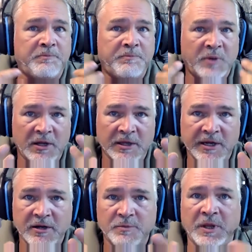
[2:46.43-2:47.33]

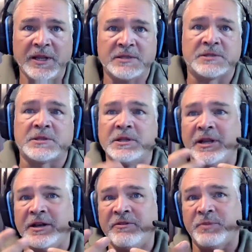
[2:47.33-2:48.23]
pollinator plants, the
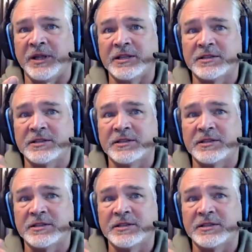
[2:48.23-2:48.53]
native plants.